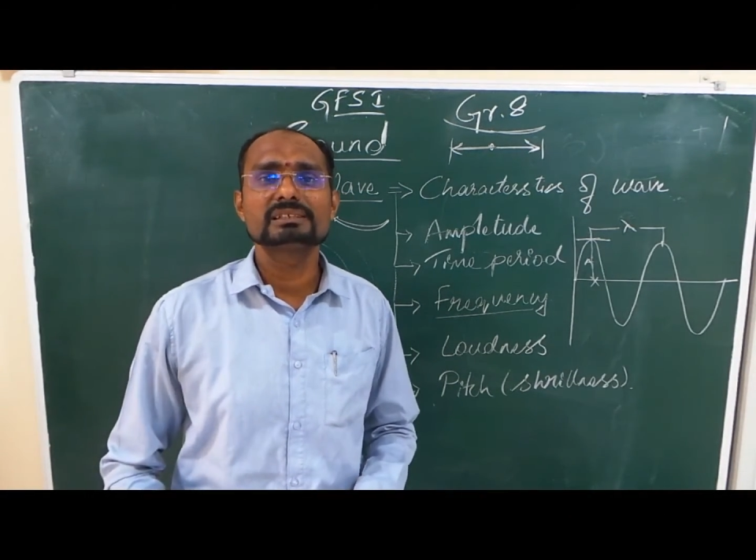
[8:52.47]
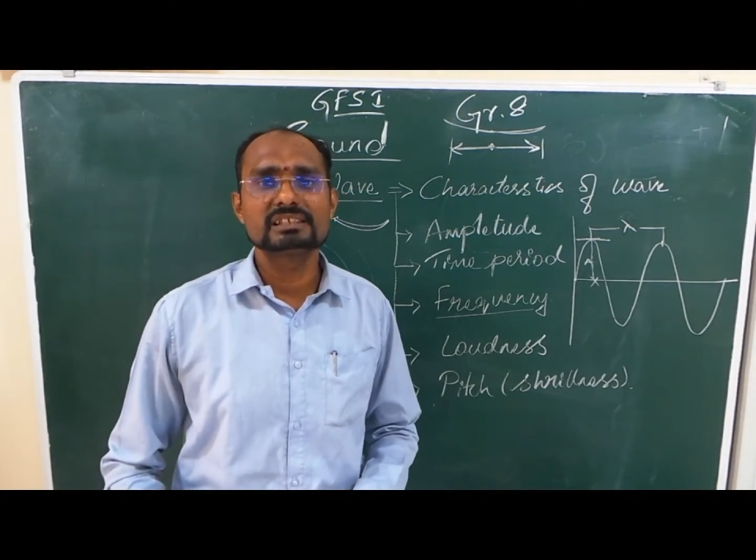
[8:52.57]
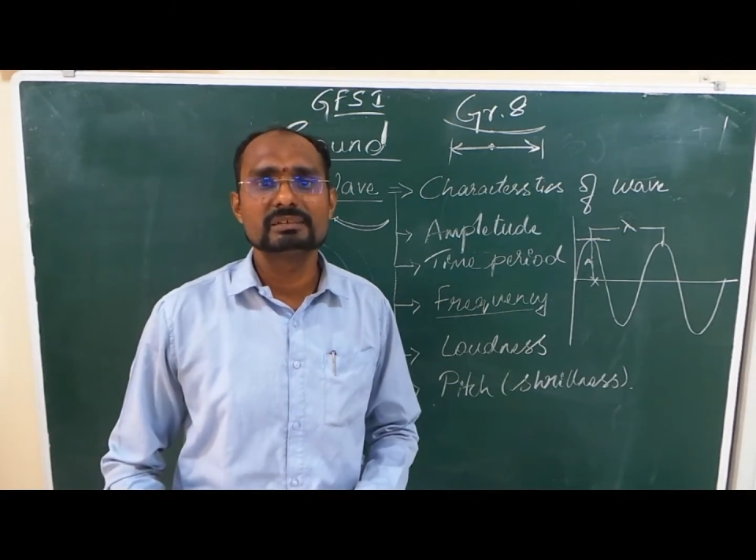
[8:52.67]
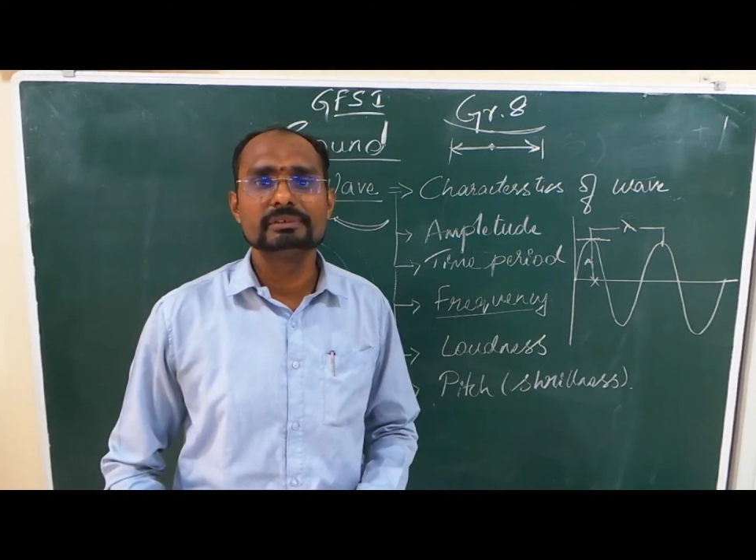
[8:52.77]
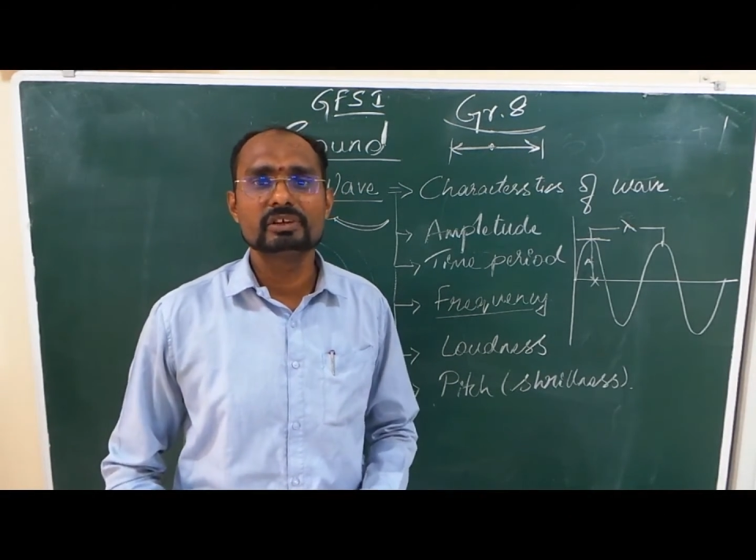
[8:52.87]

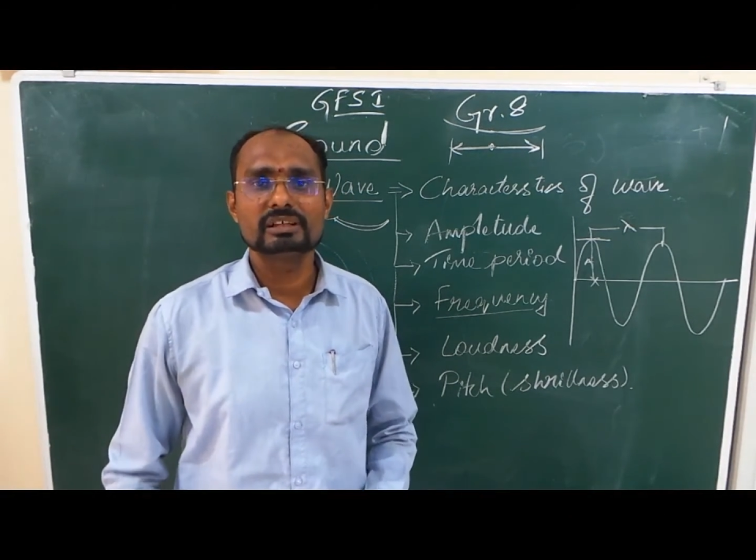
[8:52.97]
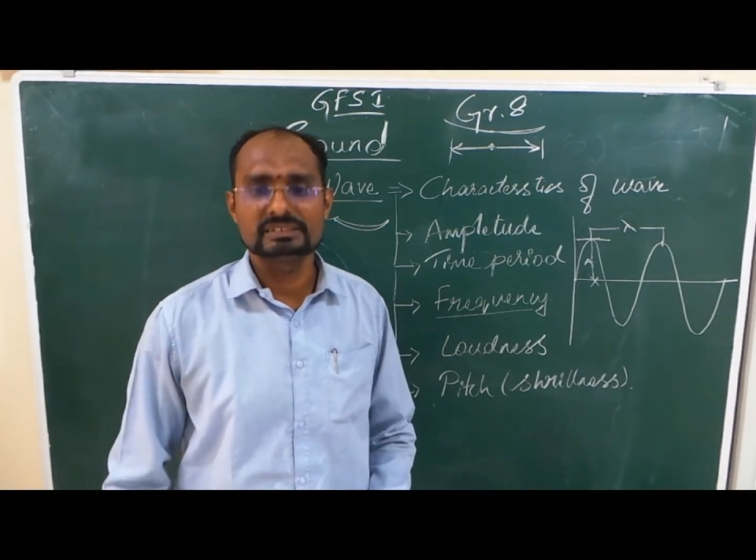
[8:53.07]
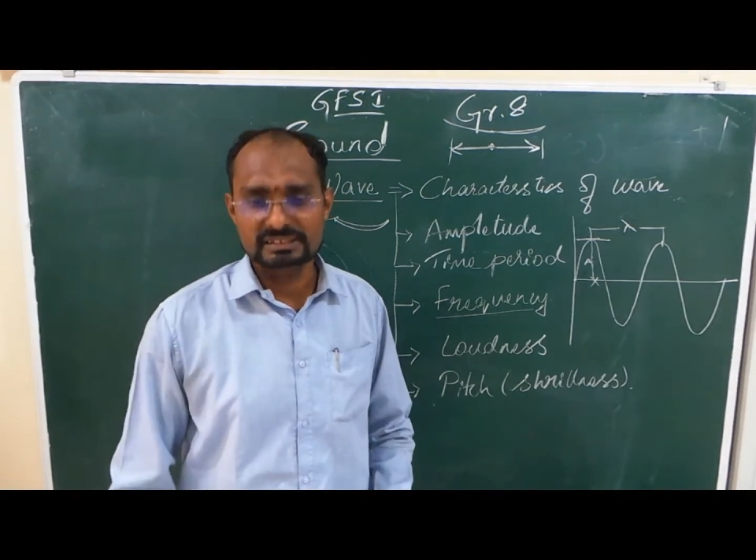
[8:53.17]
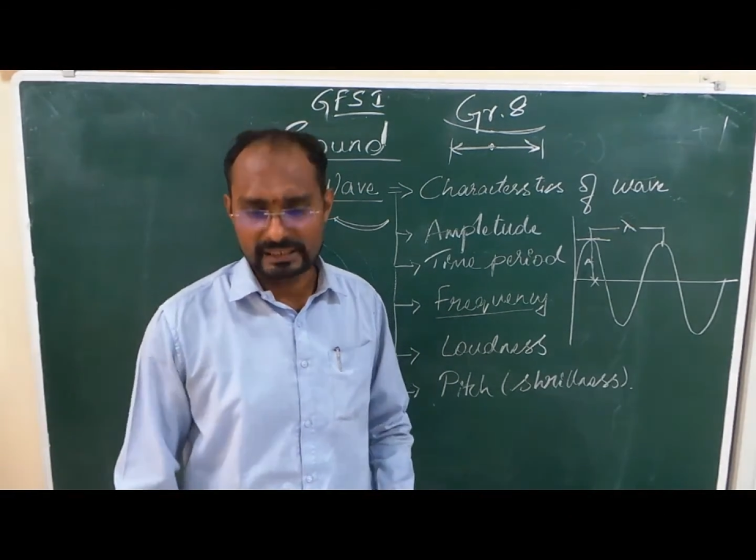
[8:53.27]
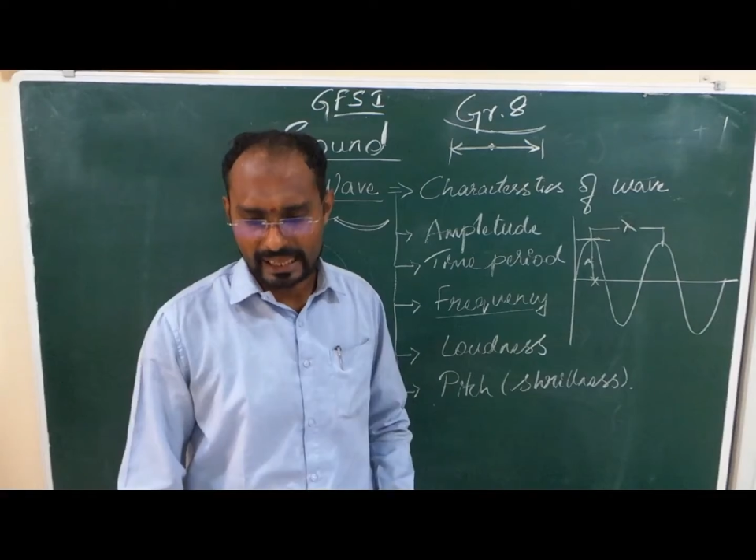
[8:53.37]

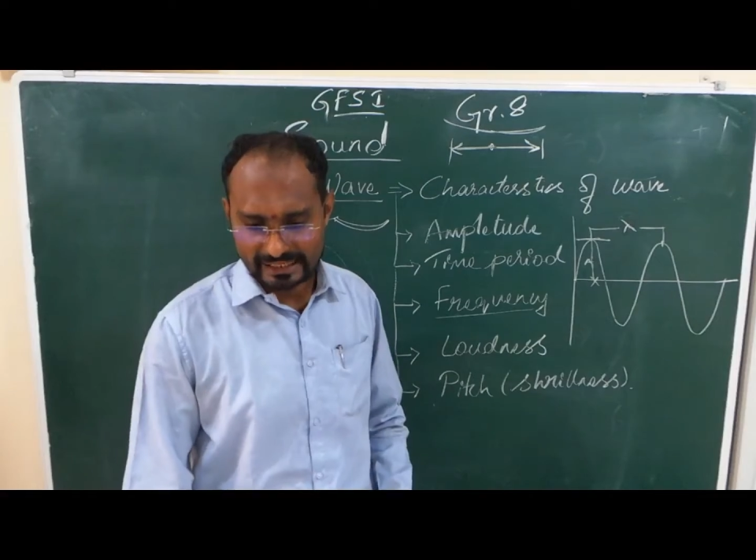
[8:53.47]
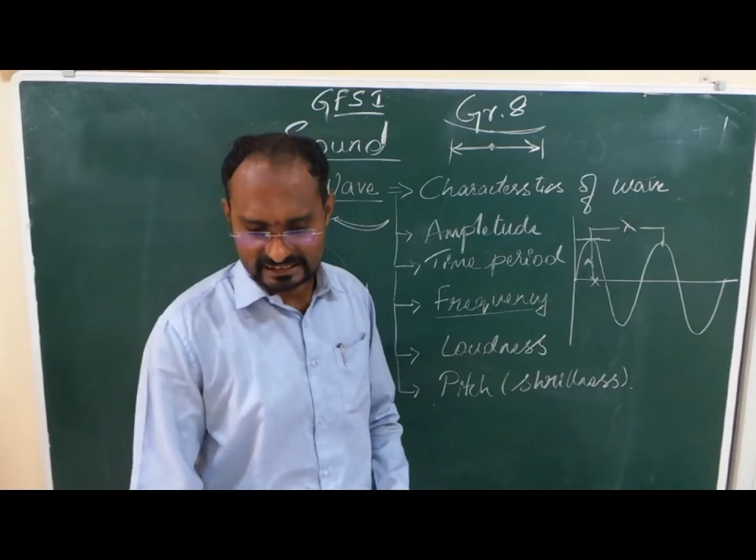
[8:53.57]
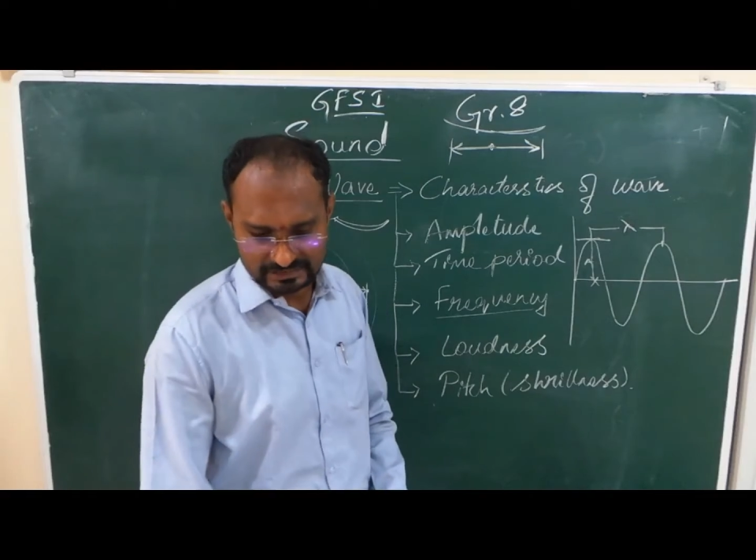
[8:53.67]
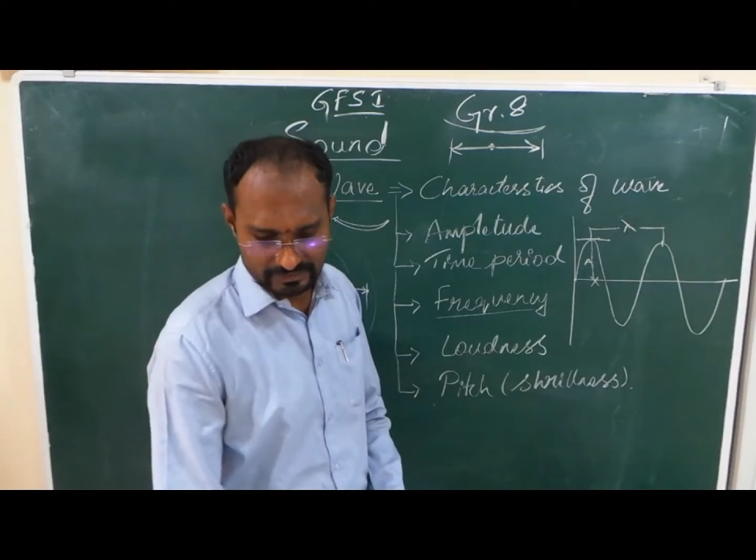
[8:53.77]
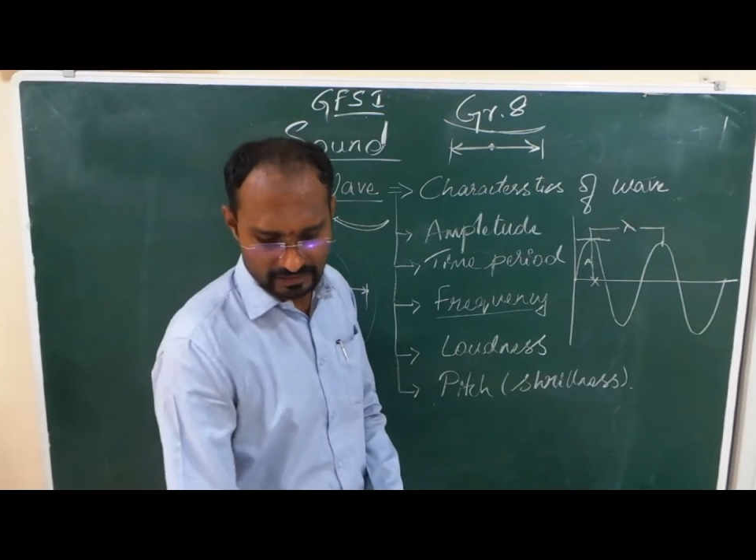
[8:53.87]
terminology
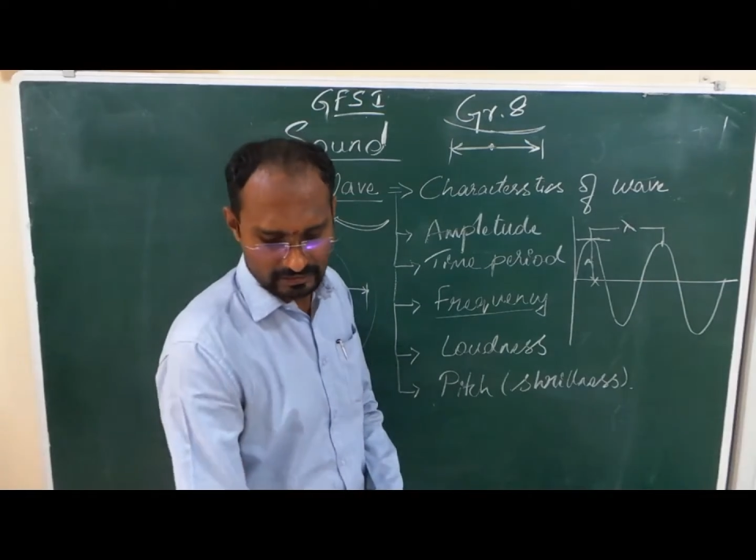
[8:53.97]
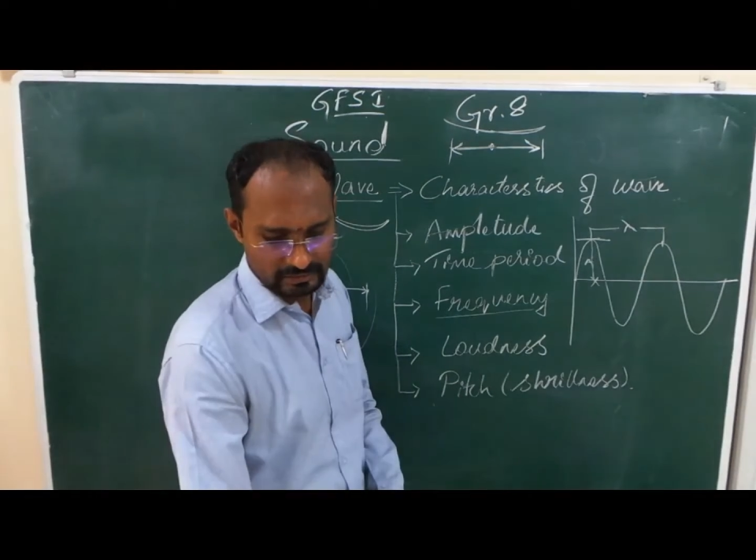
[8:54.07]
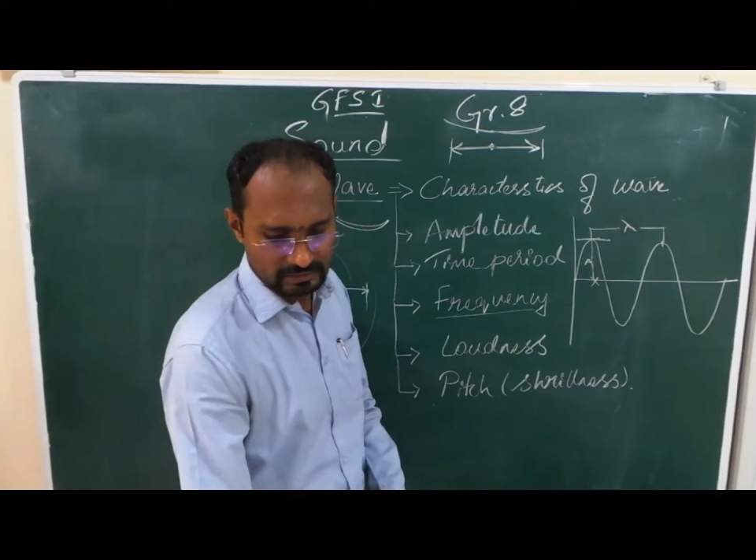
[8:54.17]
as well.